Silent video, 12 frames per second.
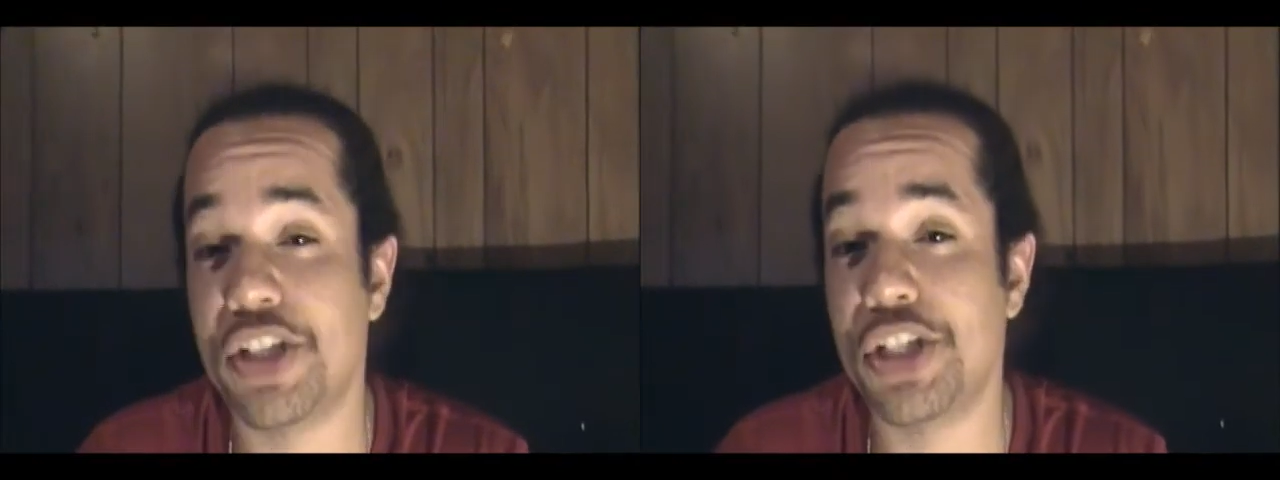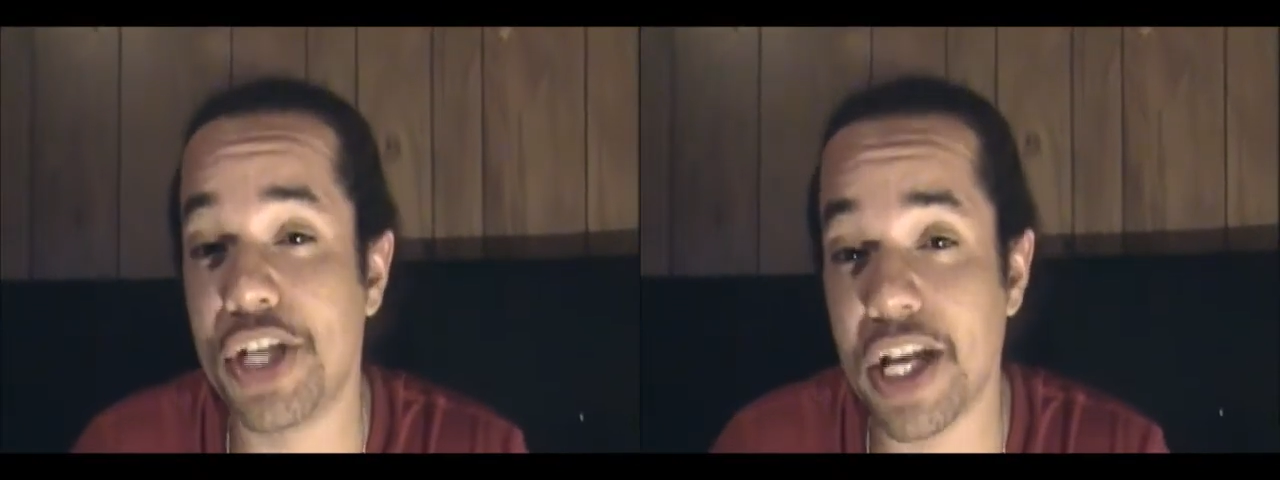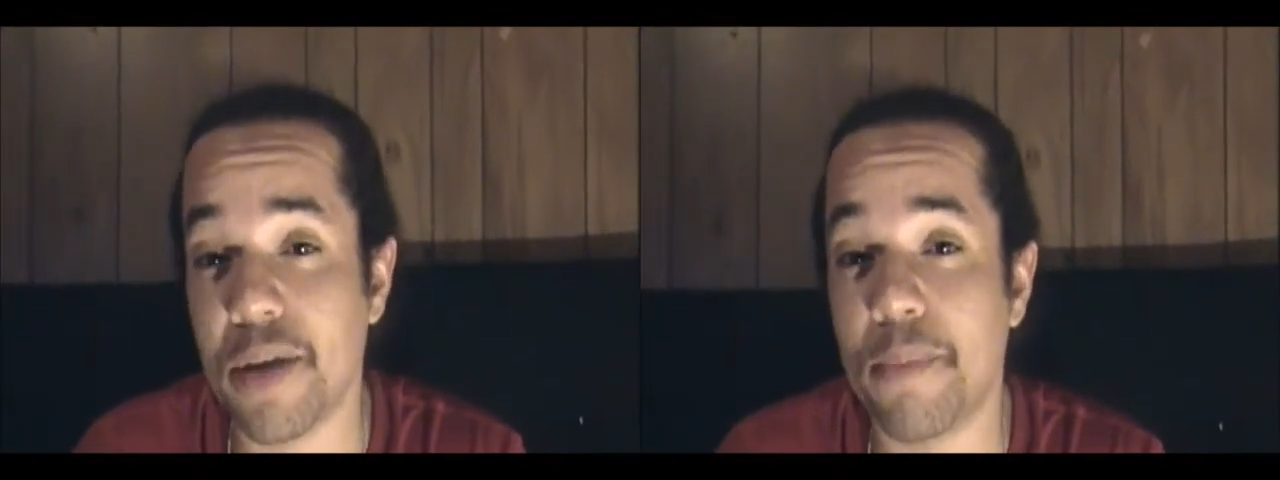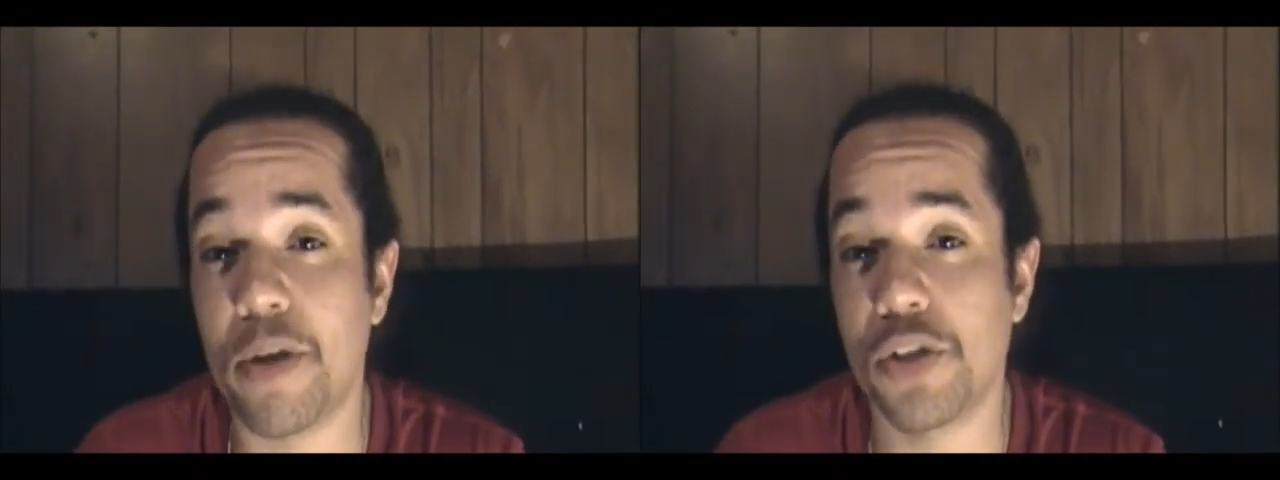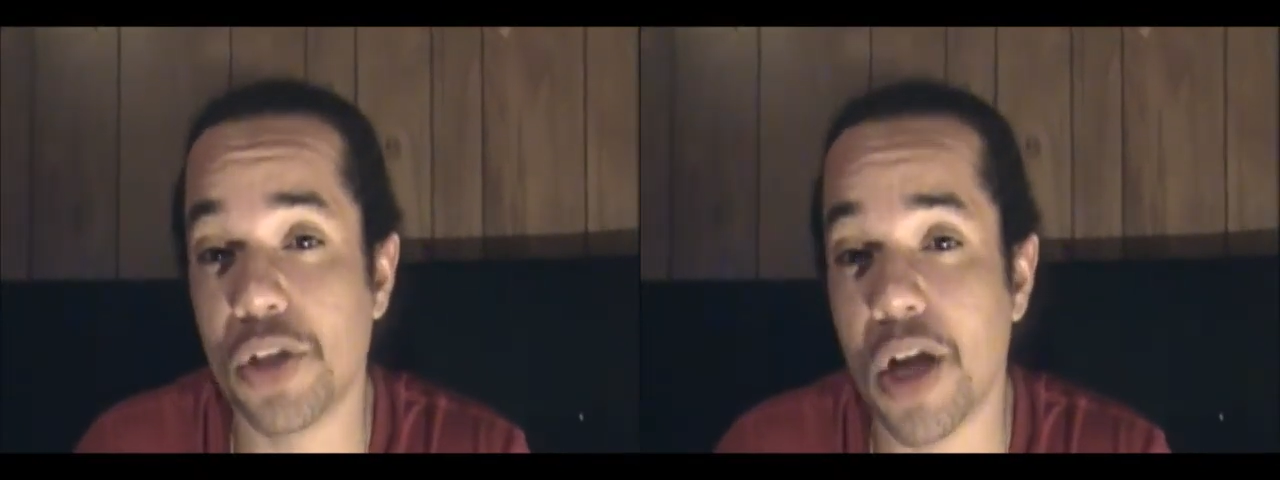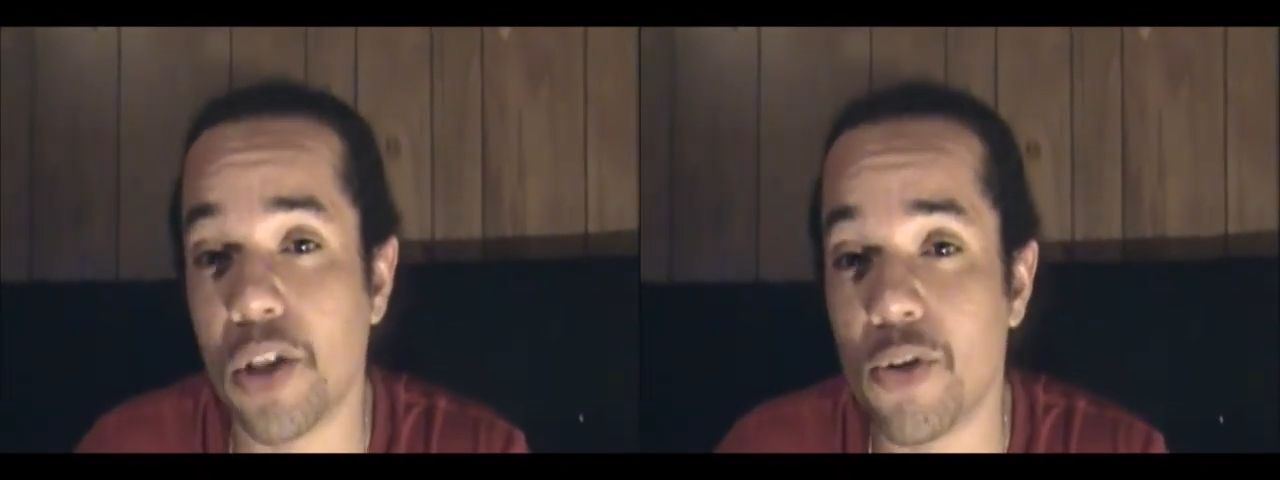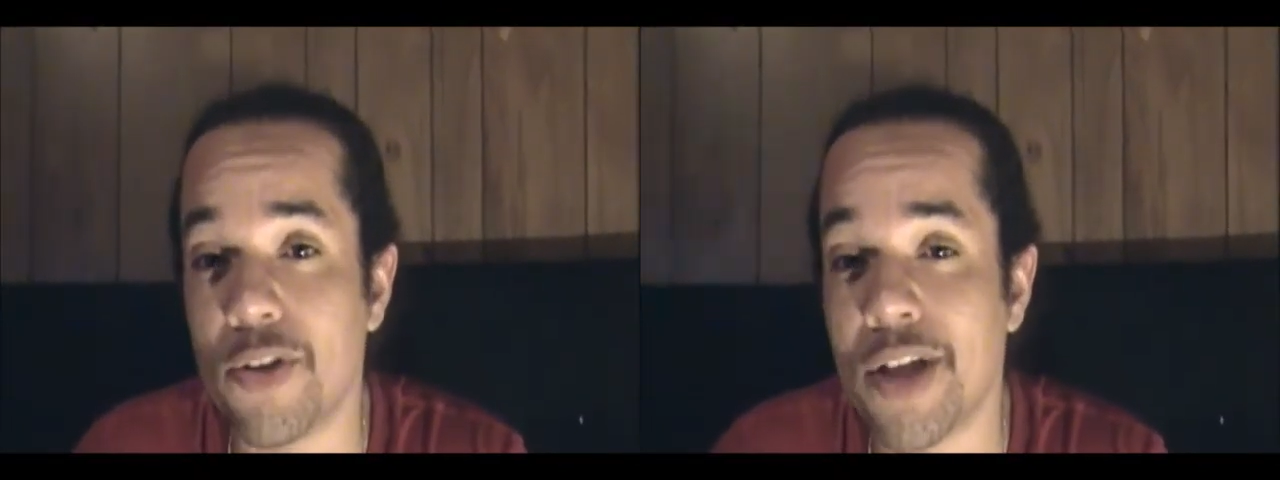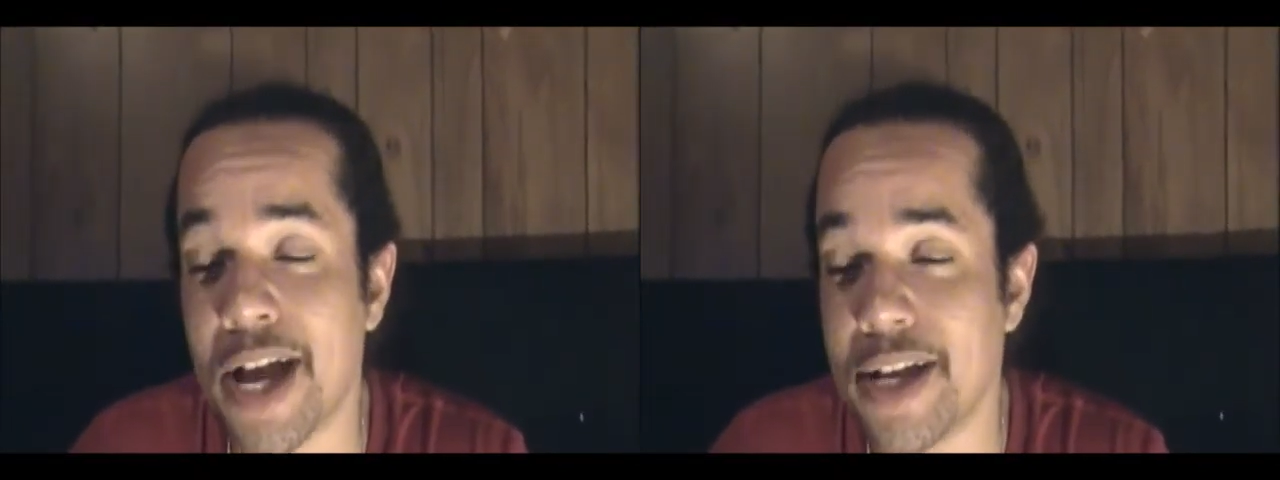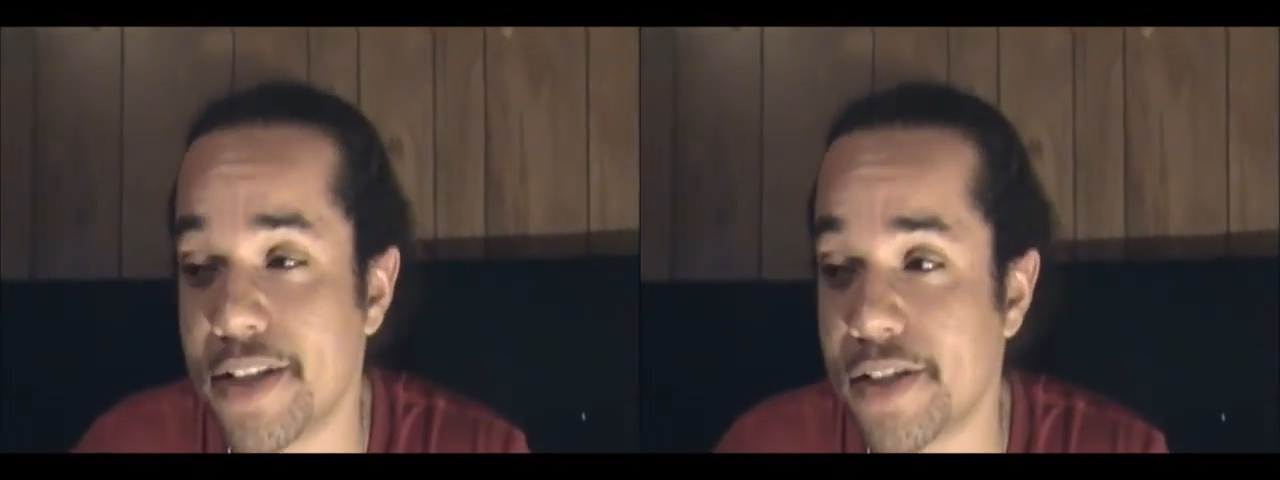a shit about John
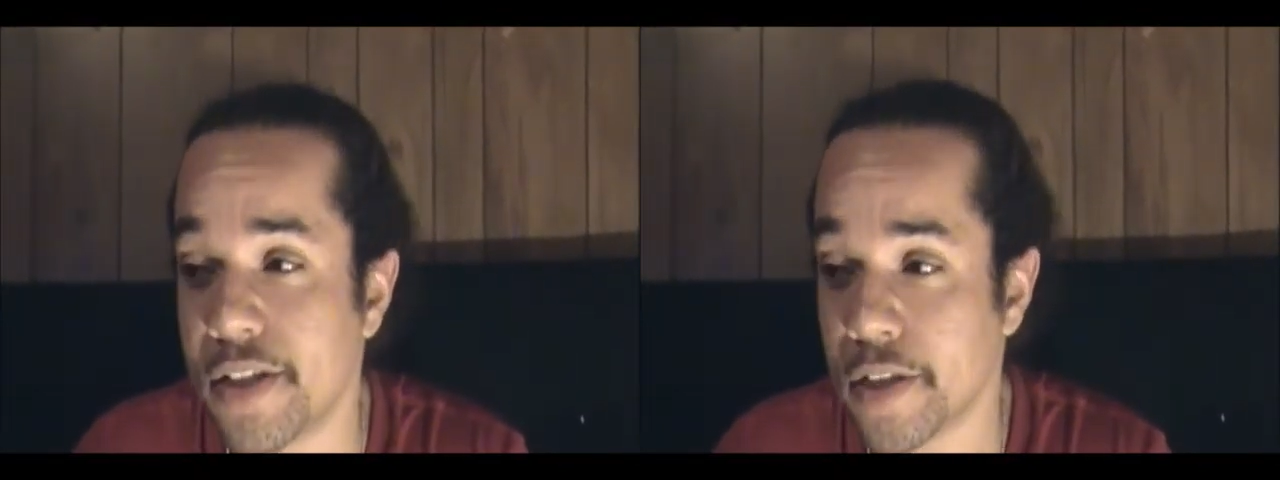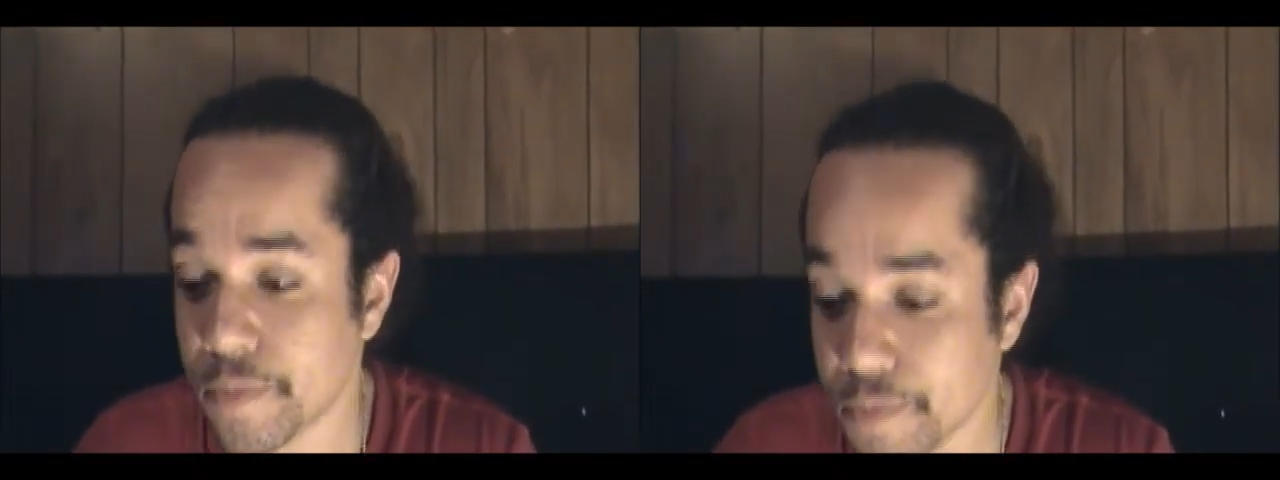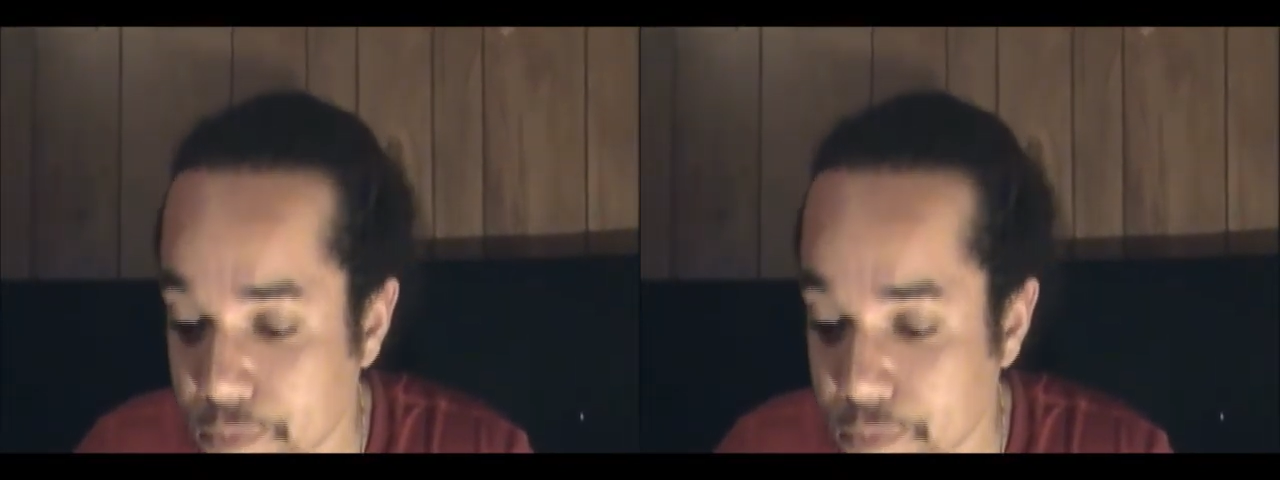Laurinaitis,